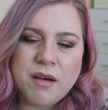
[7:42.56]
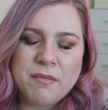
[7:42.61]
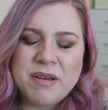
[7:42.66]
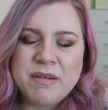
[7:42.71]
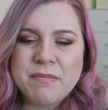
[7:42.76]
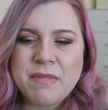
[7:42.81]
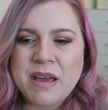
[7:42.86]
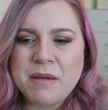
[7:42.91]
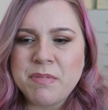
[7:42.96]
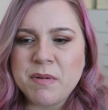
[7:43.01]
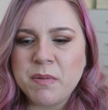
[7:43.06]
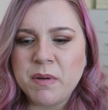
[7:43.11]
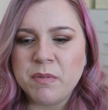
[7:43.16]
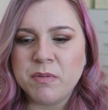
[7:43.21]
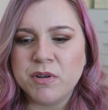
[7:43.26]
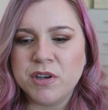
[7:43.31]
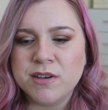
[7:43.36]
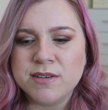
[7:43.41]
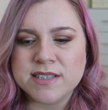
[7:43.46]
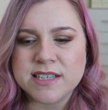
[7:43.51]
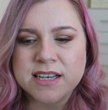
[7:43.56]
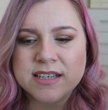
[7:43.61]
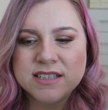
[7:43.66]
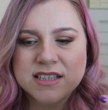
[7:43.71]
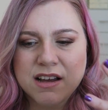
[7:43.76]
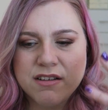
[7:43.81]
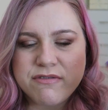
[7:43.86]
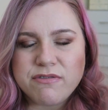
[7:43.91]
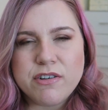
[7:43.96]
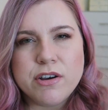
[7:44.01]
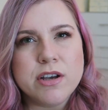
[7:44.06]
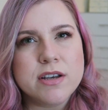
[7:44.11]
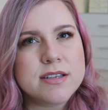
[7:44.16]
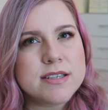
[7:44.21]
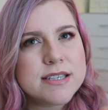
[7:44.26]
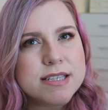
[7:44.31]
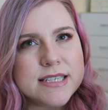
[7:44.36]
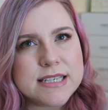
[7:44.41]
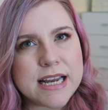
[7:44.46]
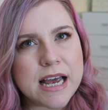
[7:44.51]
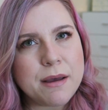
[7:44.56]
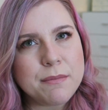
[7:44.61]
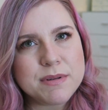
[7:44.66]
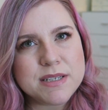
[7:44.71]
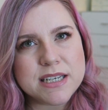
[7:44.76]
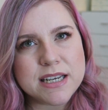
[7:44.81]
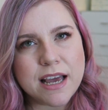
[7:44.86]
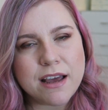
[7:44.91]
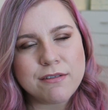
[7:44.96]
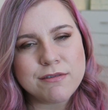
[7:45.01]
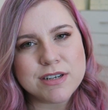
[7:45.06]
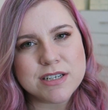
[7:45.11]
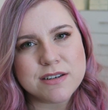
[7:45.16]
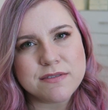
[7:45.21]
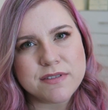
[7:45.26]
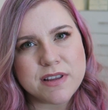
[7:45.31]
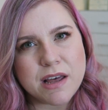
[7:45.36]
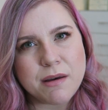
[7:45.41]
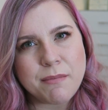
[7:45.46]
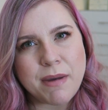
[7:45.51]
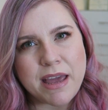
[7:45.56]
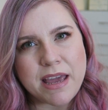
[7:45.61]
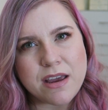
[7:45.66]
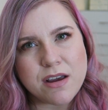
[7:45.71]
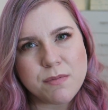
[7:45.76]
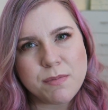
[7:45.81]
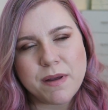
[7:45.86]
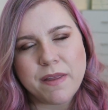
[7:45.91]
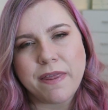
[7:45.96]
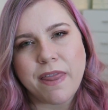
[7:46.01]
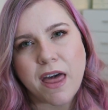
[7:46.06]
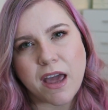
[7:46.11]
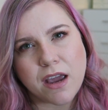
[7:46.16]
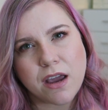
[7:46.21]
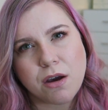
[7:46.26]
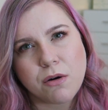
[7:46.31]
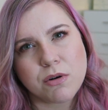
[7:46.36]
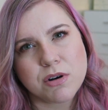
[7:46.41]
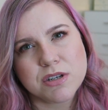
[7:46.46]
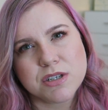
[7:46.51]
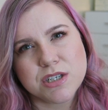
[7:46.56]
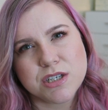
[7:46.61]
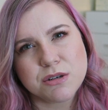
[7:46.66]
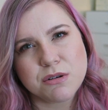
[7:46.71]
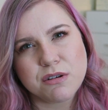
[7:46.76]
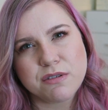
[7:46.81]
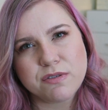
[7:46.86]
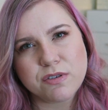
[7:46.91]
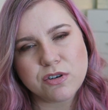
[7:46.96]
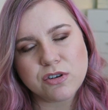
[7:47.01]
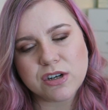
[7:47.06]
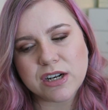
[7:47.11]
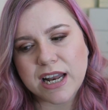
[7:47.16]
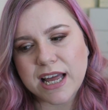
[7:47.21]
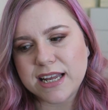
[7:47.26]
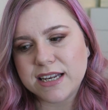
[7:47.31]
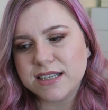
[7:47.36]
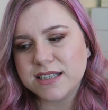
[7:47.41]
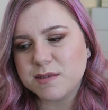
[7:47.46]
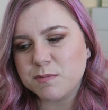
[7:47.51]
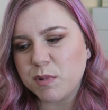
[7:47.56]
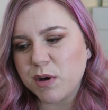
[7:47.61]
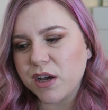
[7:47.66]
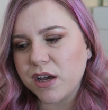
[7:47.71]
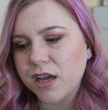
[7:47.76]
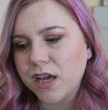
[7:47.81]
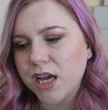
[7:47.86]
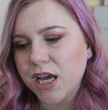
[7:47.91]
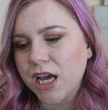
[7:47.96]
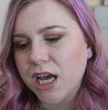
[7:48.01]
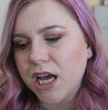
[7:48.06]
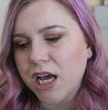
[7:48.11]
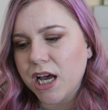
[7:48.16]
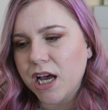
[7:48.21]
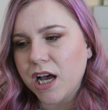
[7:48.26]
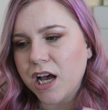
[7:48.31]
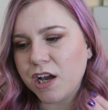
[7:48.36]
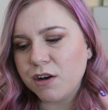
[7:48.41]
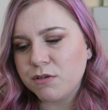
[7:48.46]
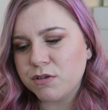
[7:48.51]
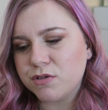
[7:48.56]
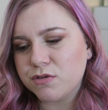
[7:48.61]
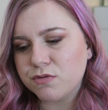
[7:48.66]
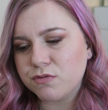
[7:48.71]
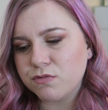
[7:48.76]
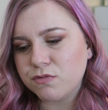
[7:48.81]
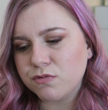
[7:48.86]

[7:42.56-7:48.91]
mean, maybe people use it as their first step to get rid of their makeup and then go on to do a full cleanse, but I